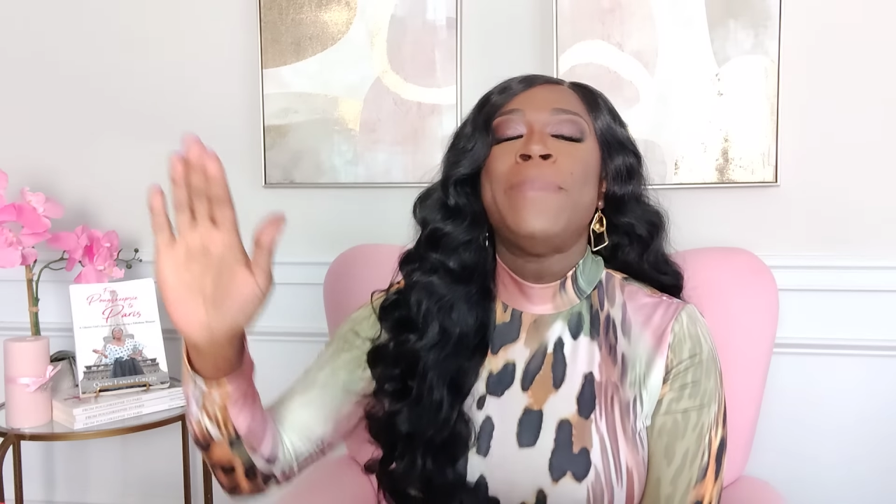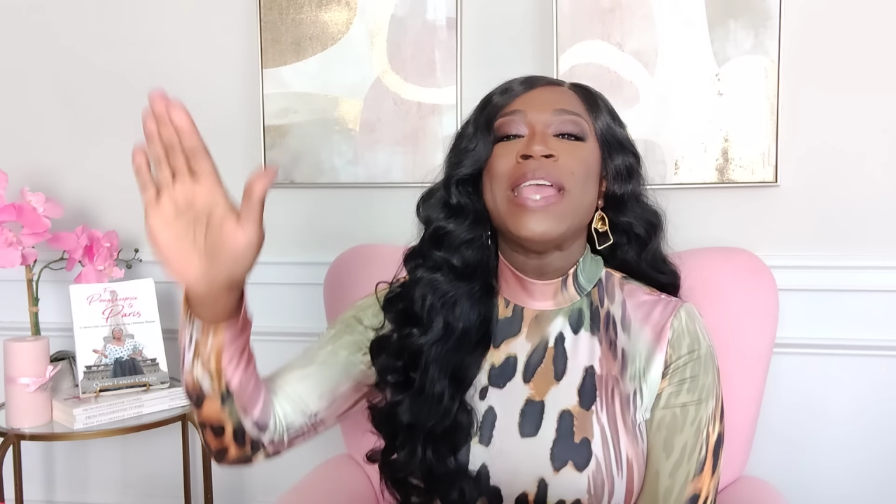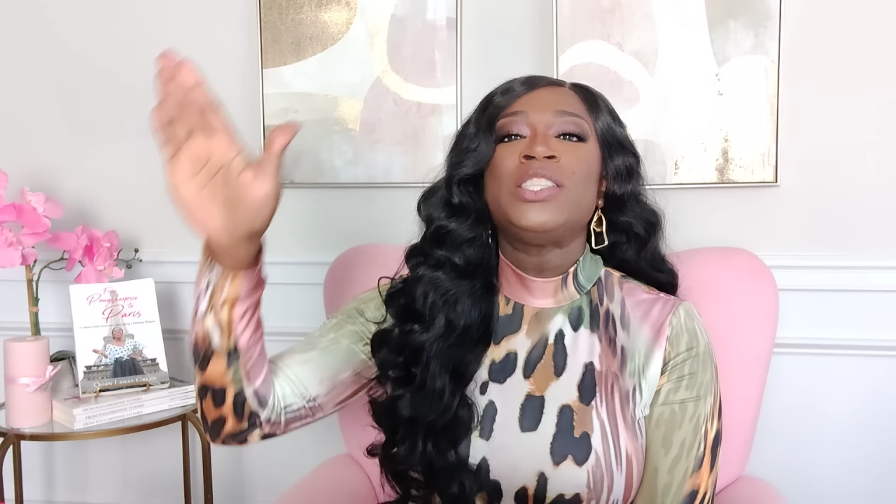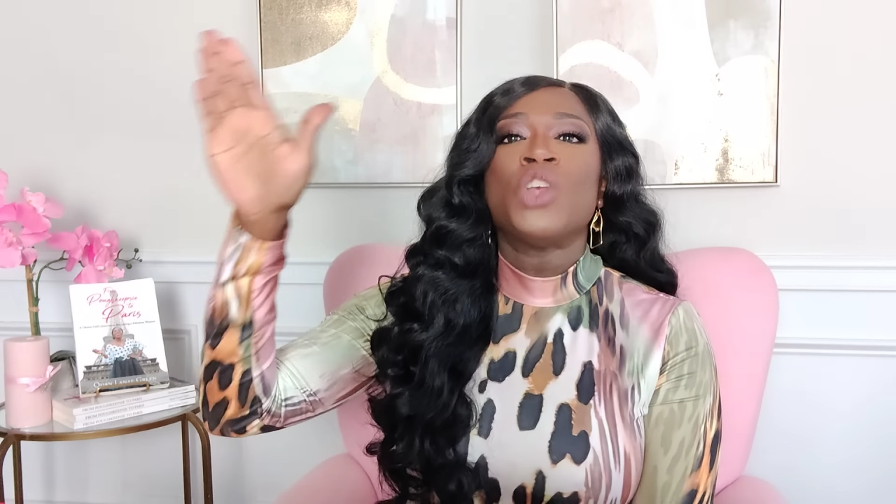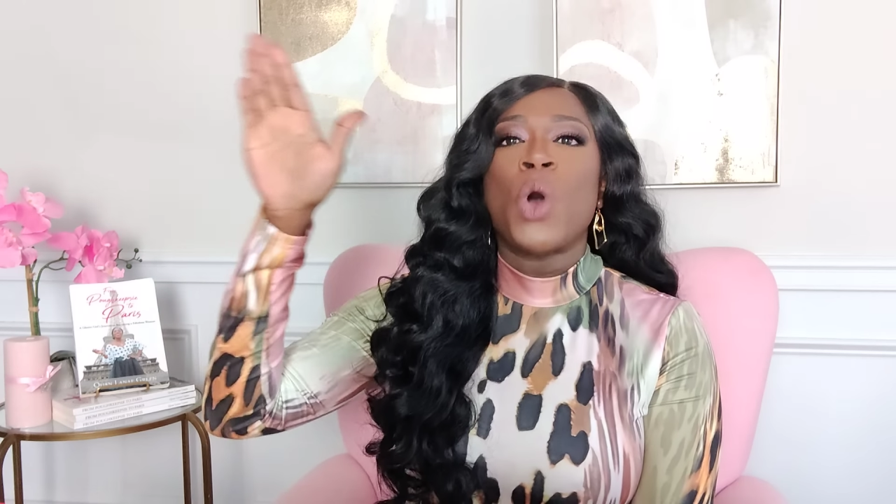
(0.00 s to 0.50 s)

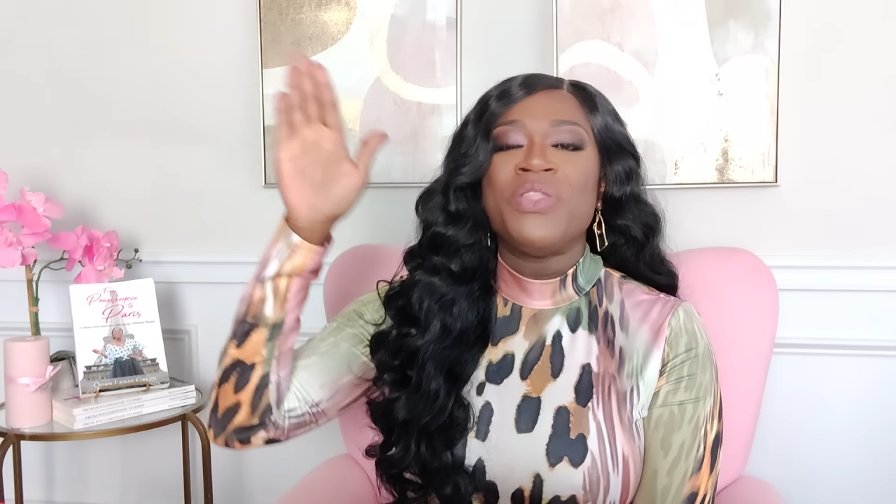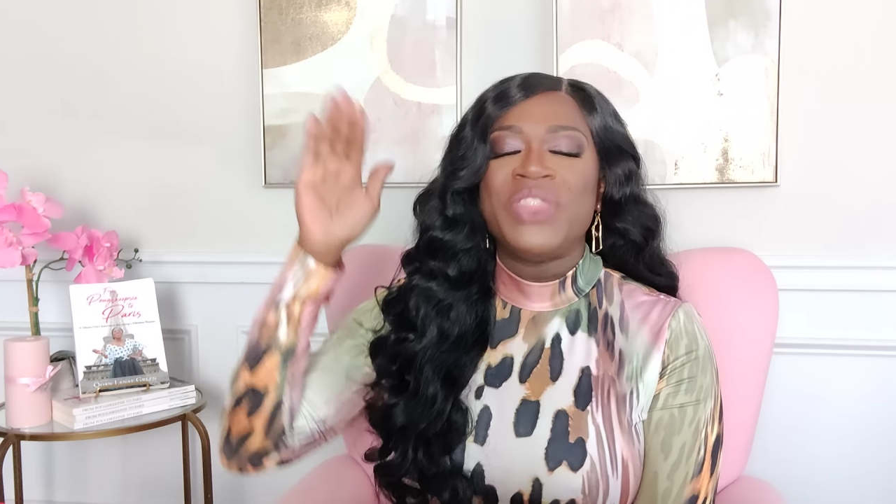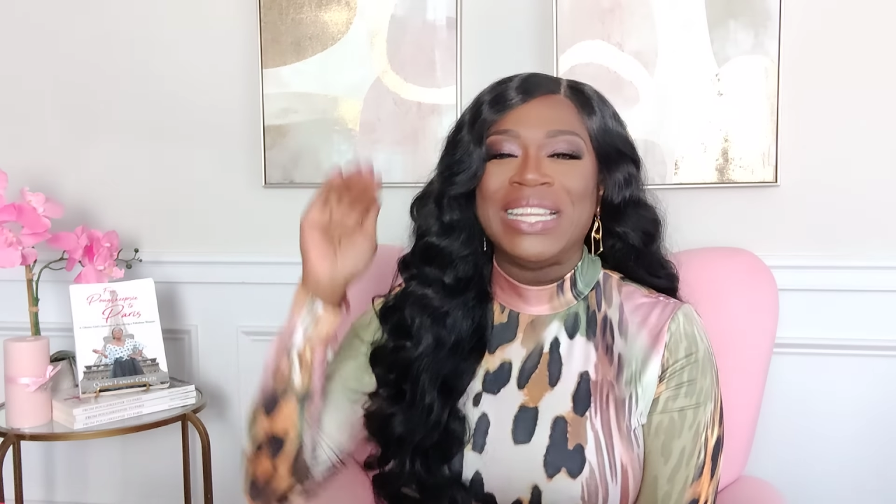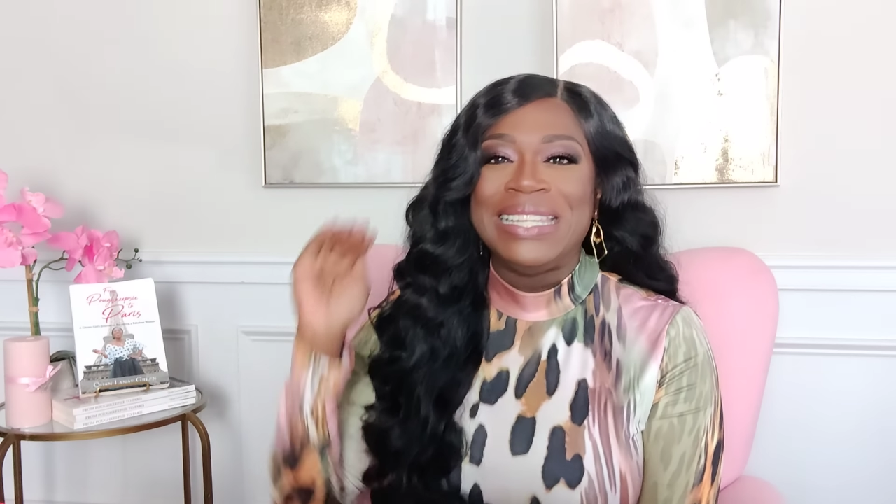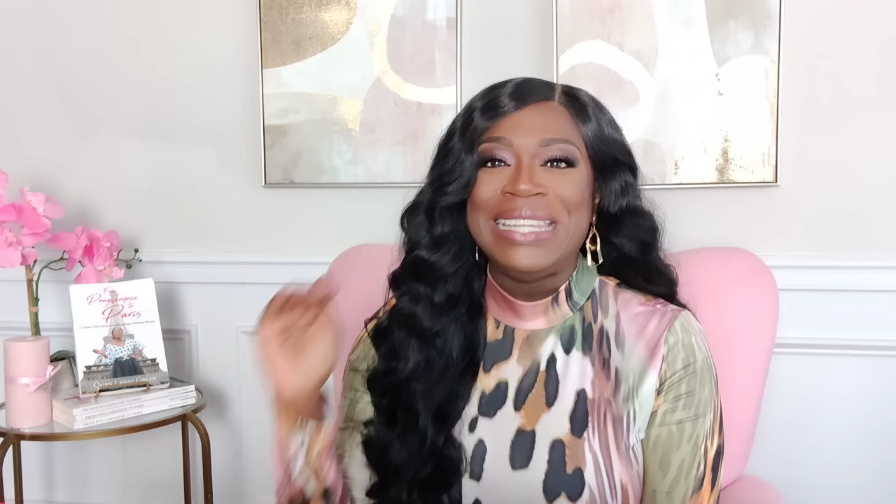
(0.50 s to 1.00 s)
based
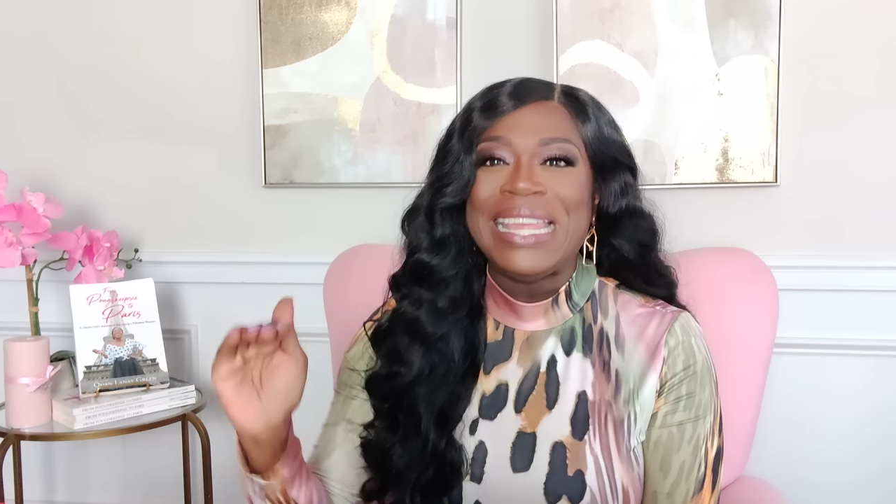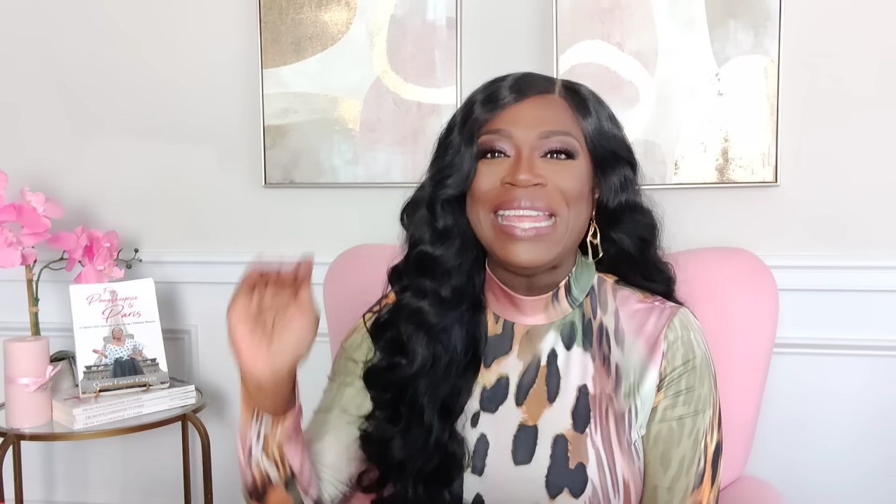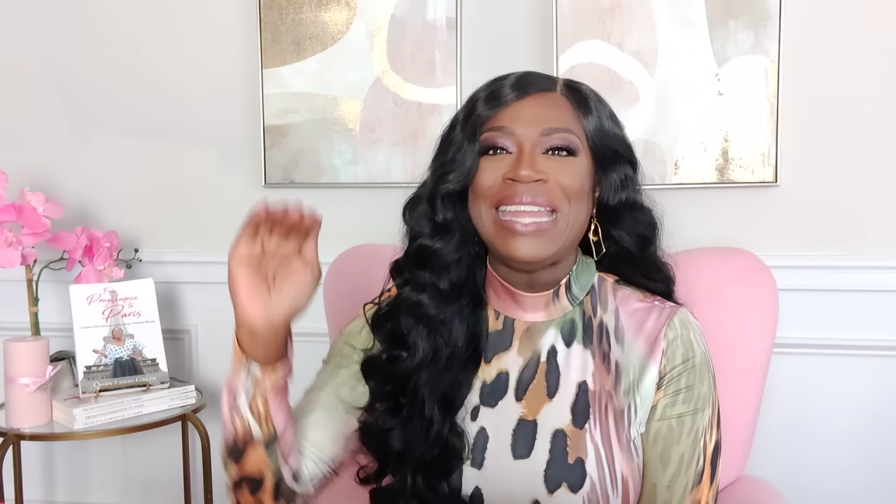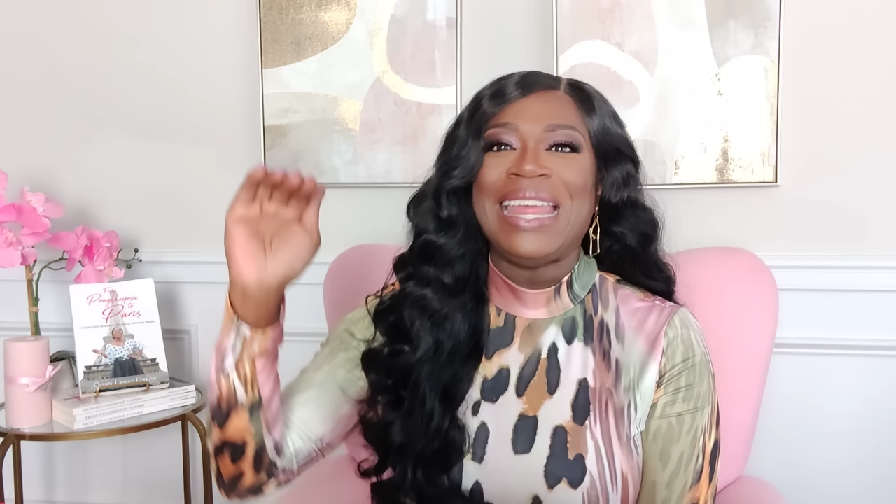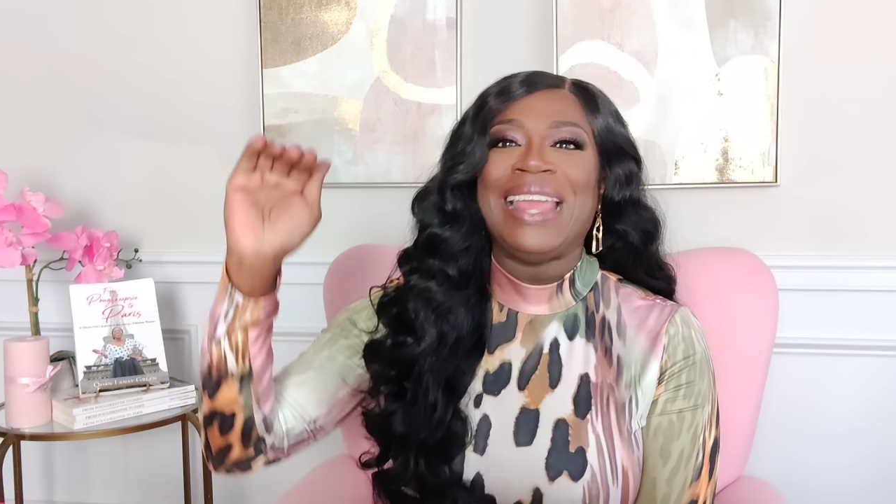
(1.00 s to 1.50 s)
on the
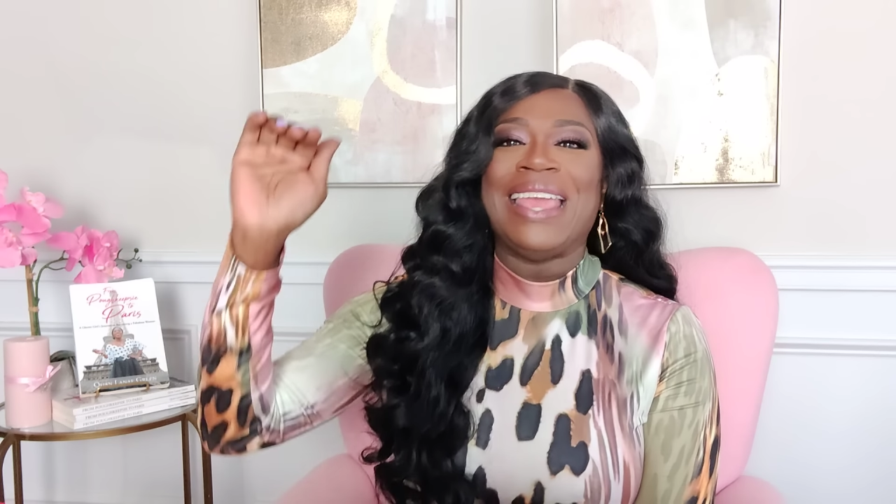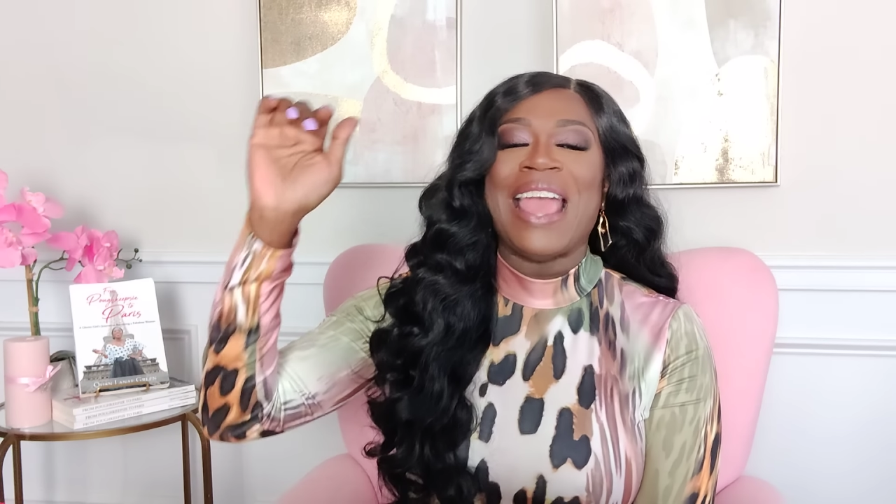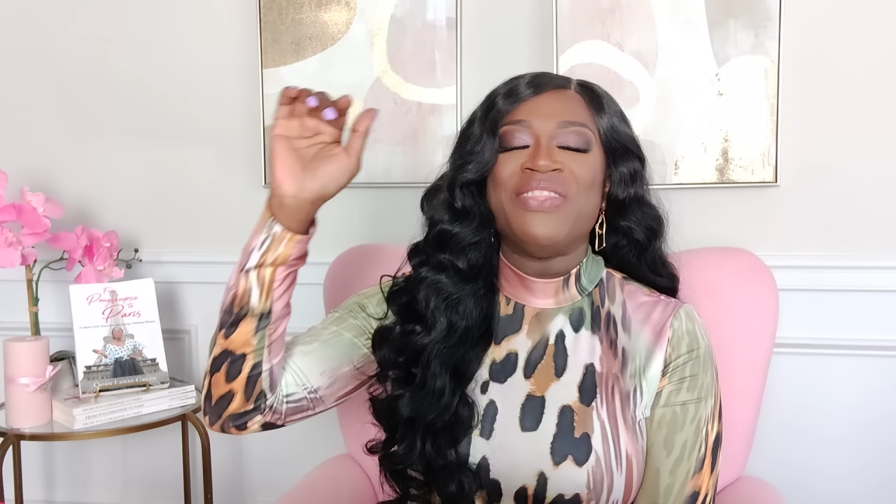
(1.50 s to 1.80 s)
leading